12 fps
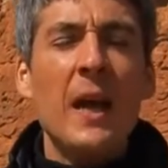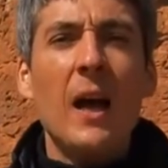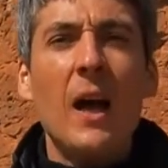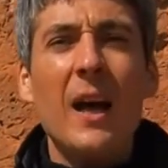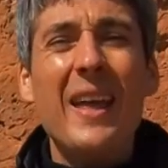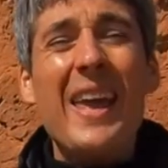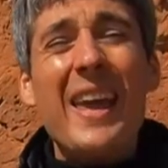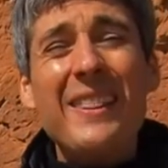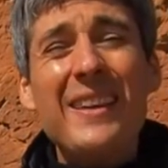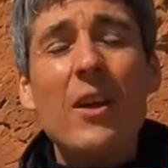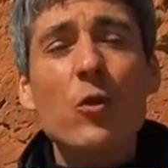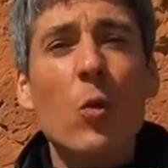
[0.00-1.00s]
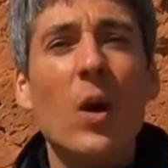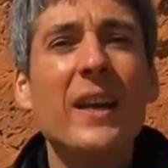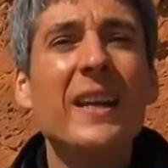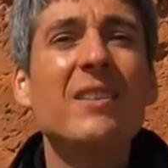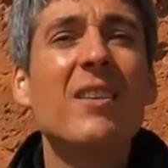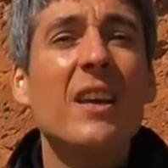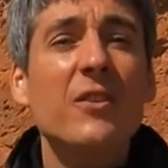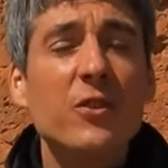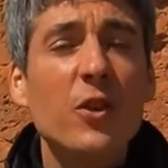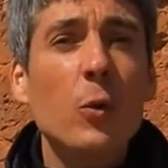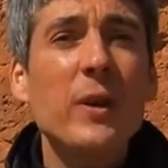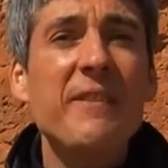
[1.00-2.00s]
Uh, and the other one is
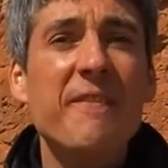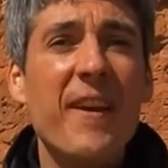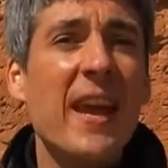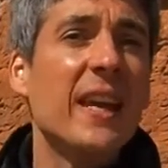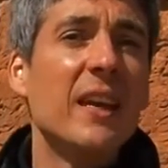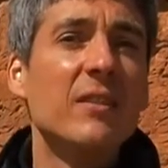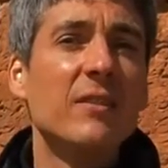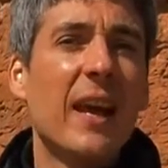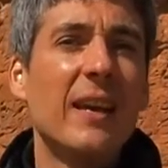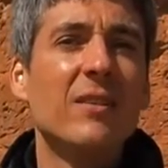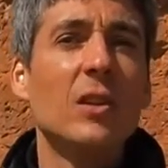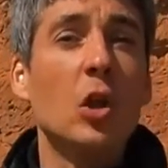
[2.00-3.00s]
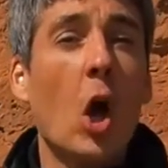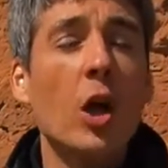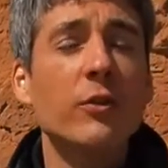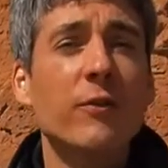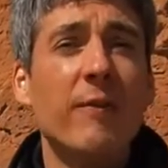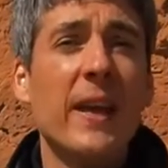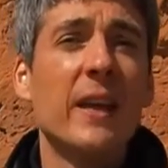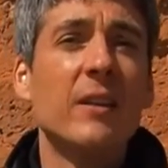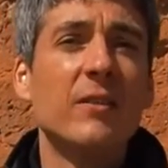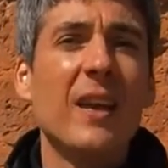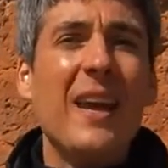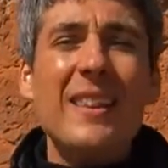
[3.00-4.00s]
Sony Vegas, as in Las
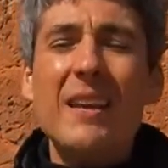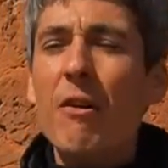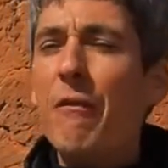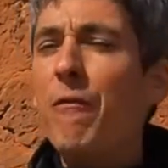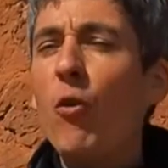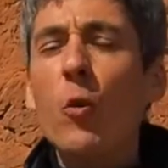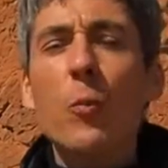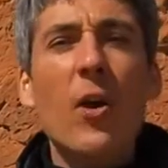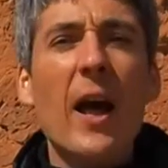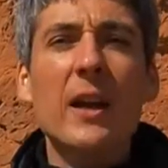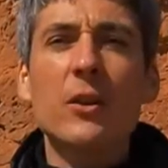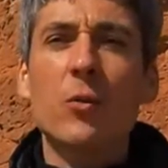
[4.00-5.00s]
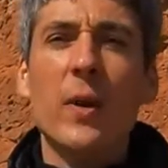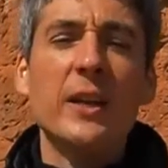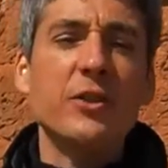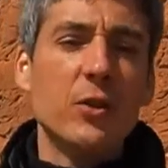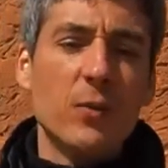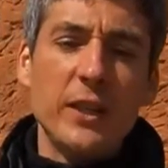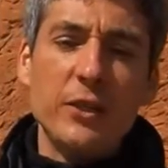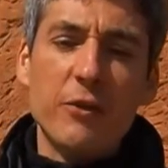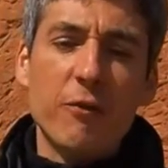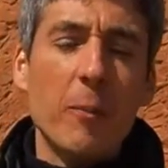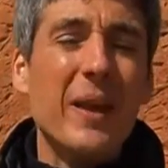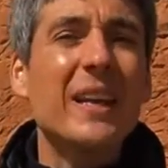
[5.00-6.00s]
Vegas. They have a full product range that ranges
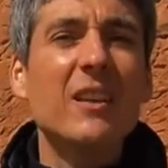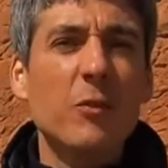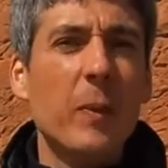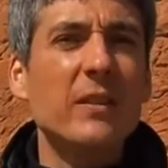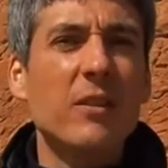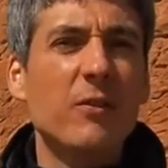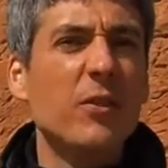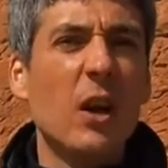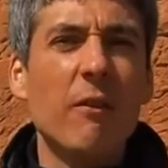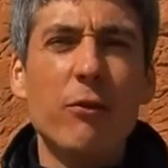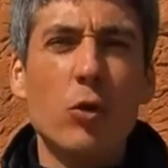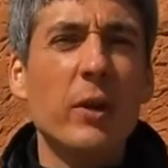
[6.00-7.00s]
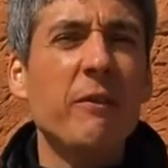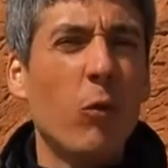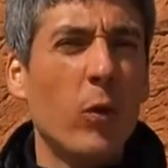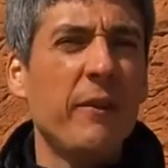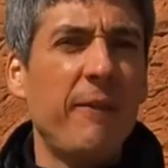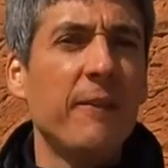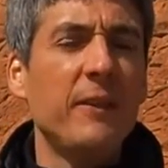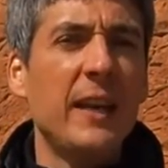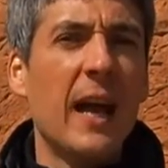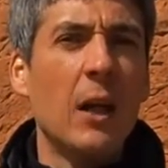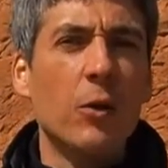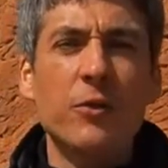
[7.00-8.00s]
from inexpensive stuff, thirty, forty, fifty
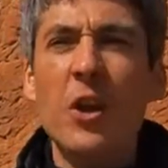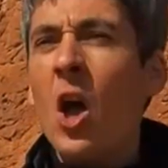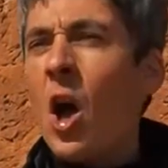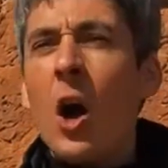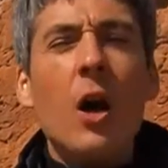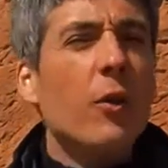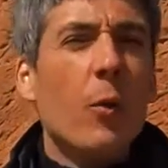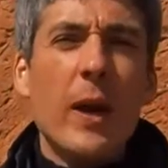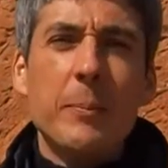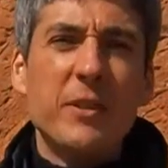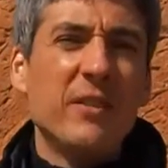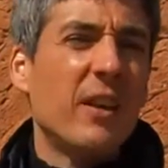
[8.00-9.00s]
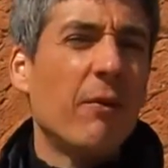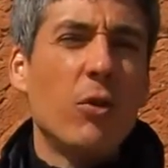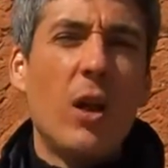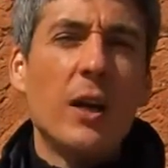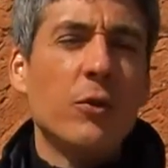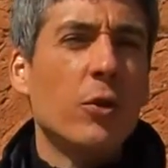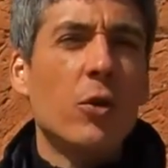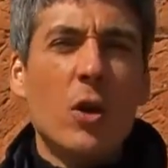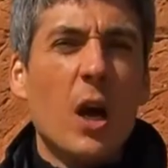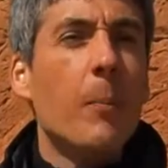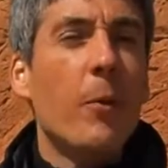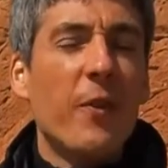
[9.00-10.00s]
dollars, all the way up to several hundred or a
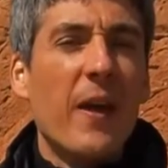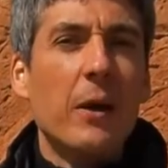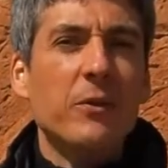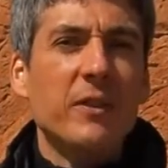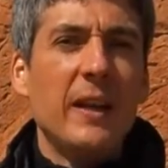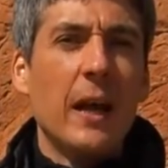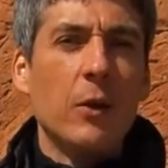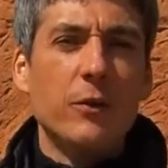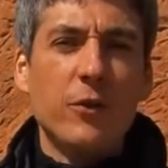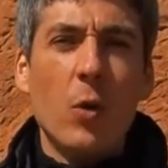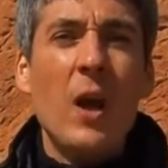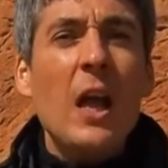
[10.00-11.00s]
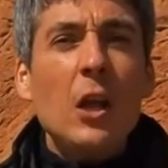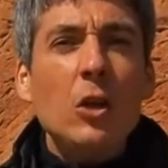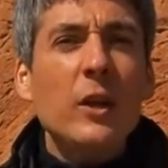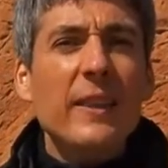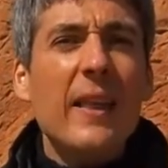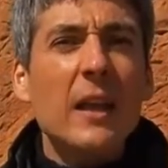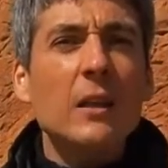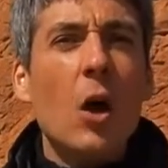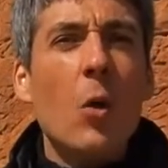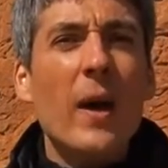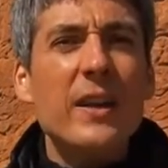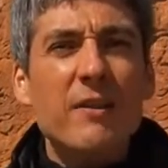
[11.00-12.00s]
couple thousand dollars. So look in that
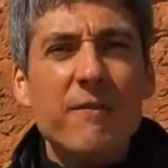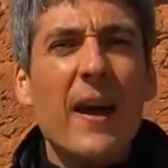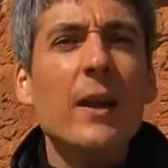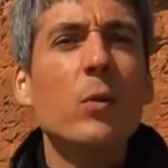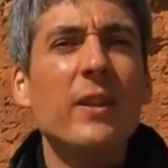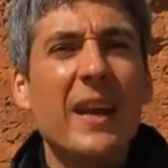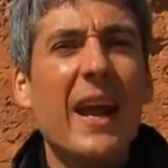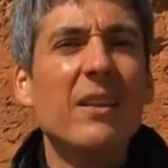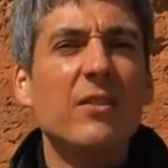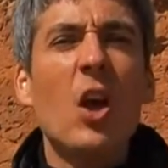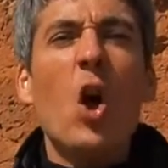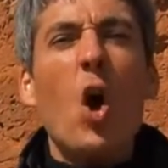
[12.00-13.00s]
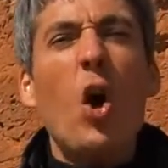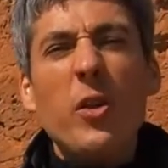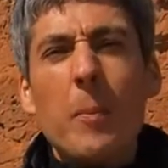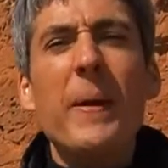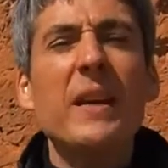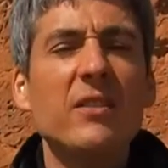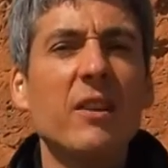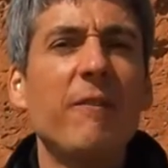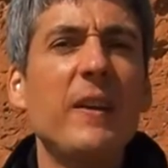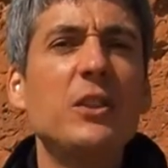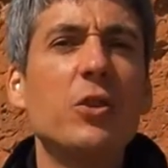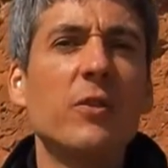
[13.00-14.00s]
low end to find one that has all the basic
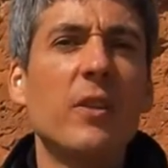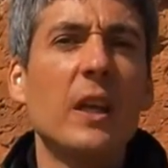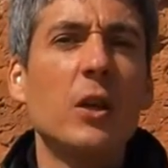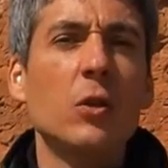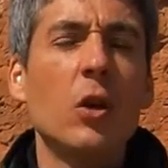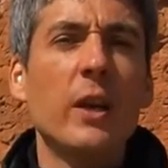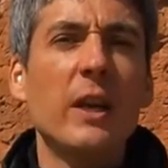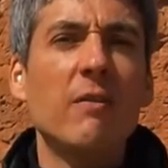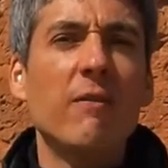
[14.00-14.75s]
features that you're looking